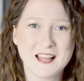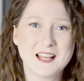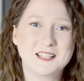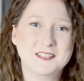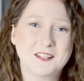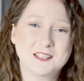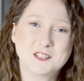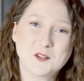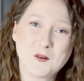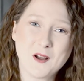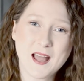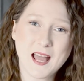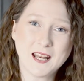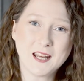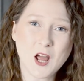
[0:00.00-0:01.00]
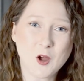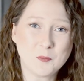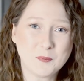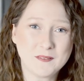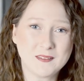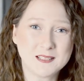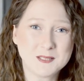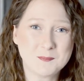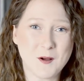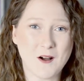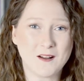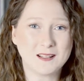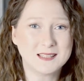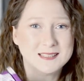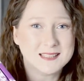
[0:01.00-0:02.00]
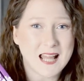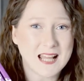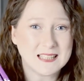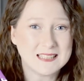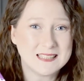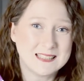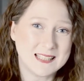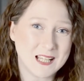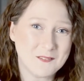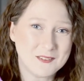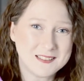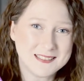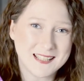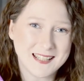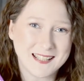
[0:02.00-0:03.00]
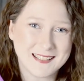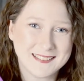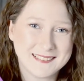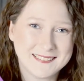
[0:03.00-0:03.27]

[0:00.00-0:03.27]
So let's go ahead and open this box and see what's in it.